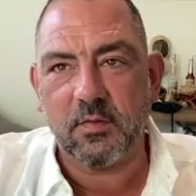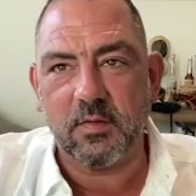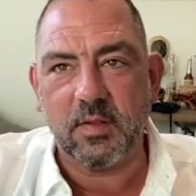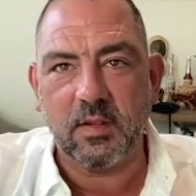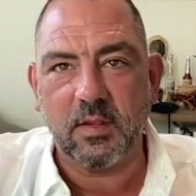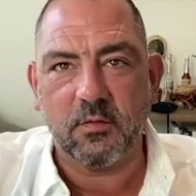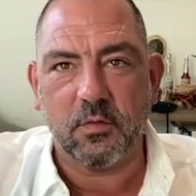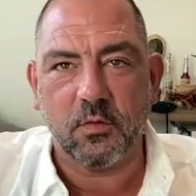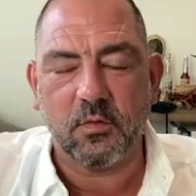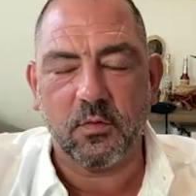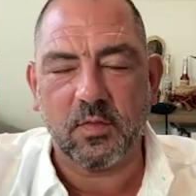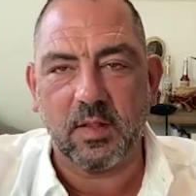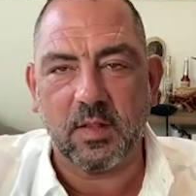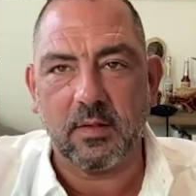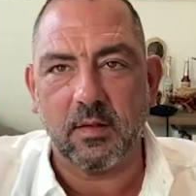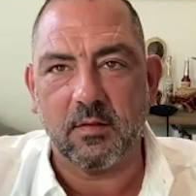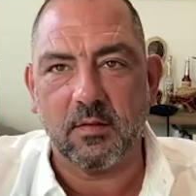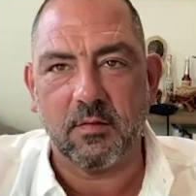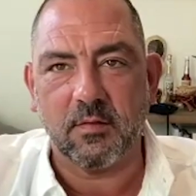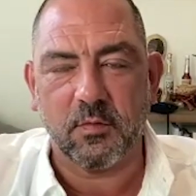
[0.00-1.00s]
teachers
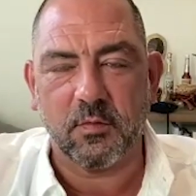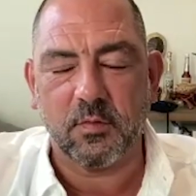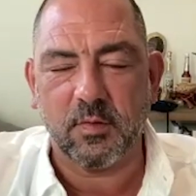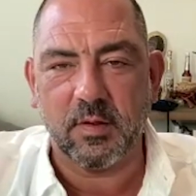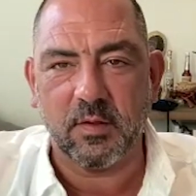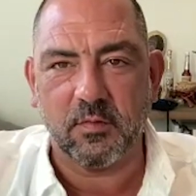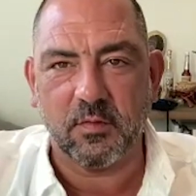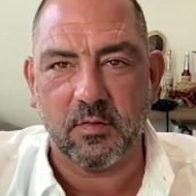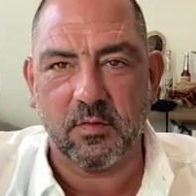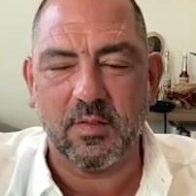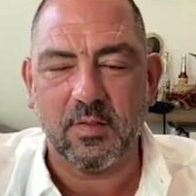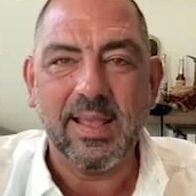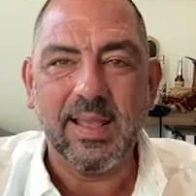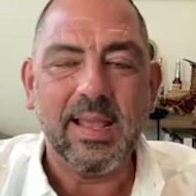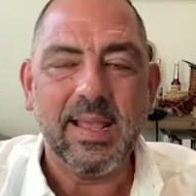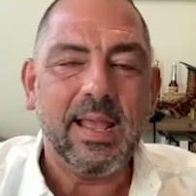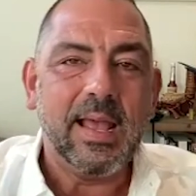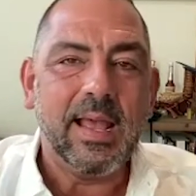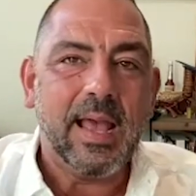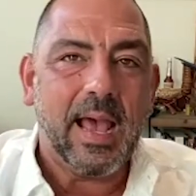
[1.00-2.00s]
and different traditions.
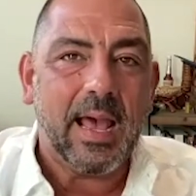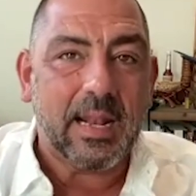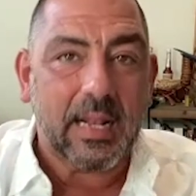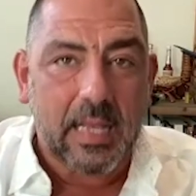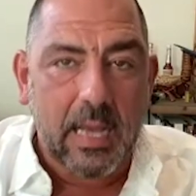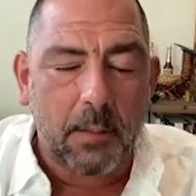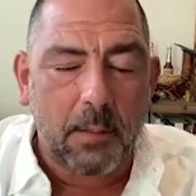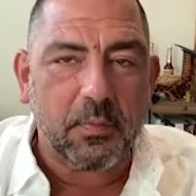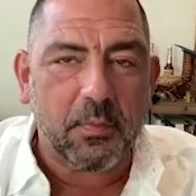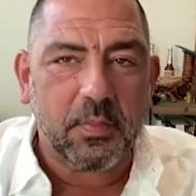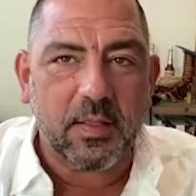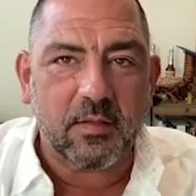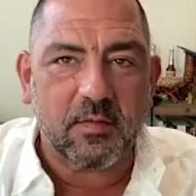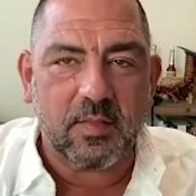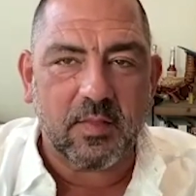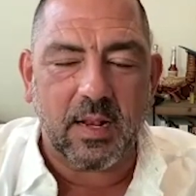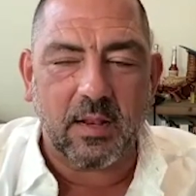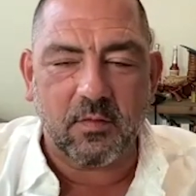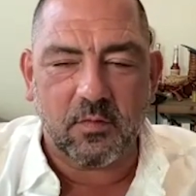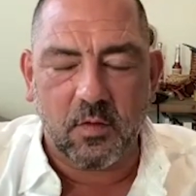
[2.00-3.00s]
And a couple things
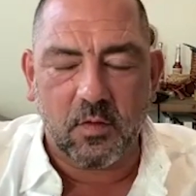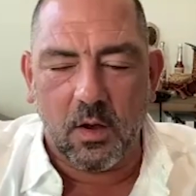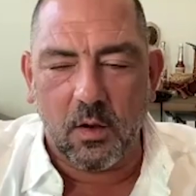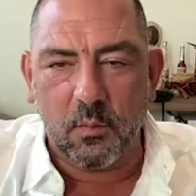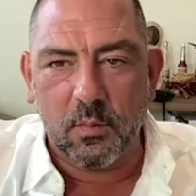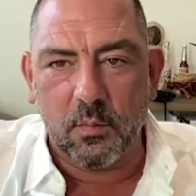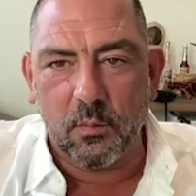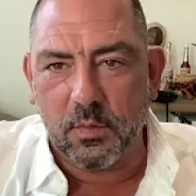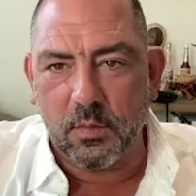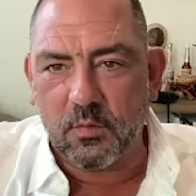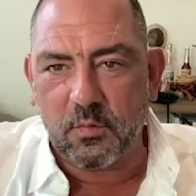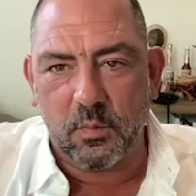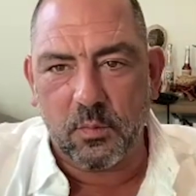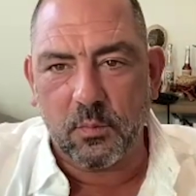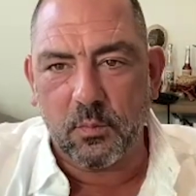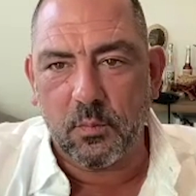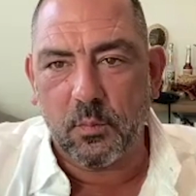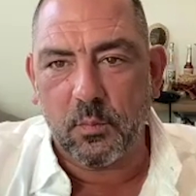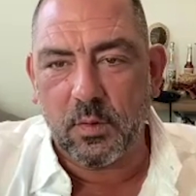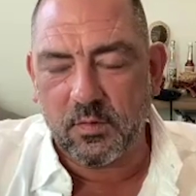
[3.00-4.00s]
that I saw, which
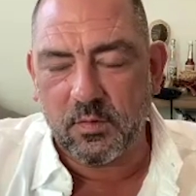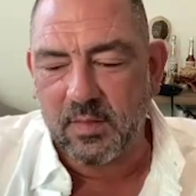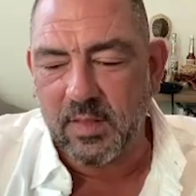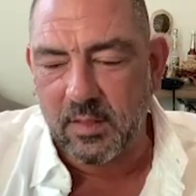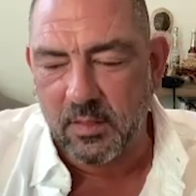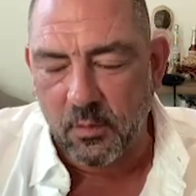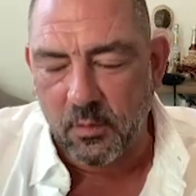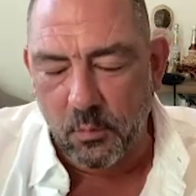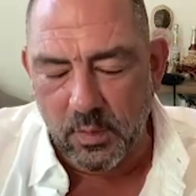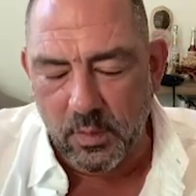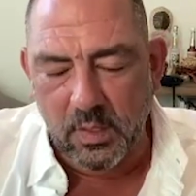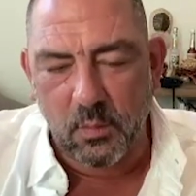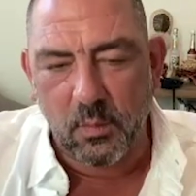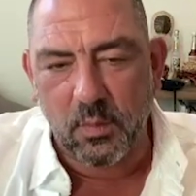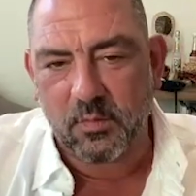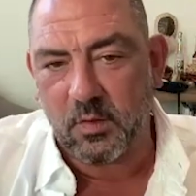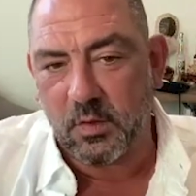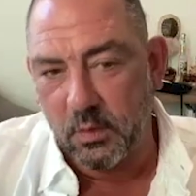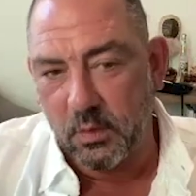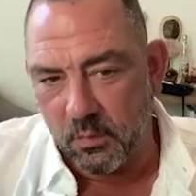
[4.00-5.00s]
was that there really
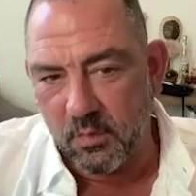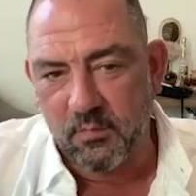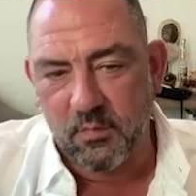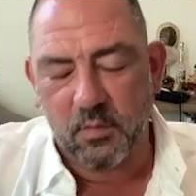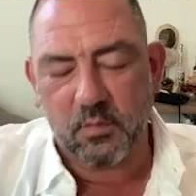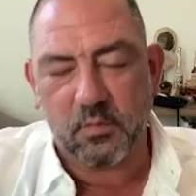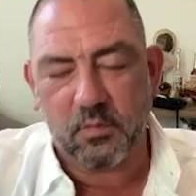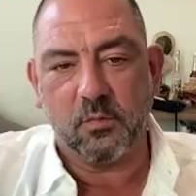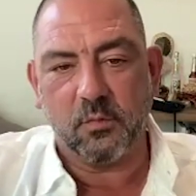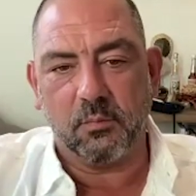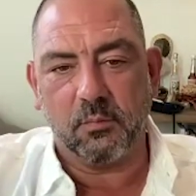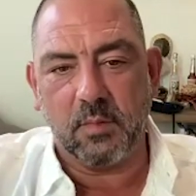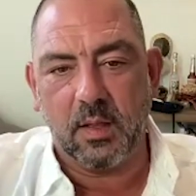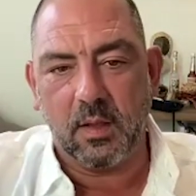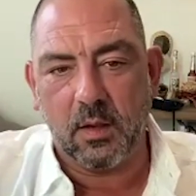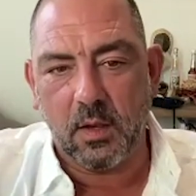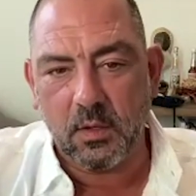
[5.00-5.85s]
was a universal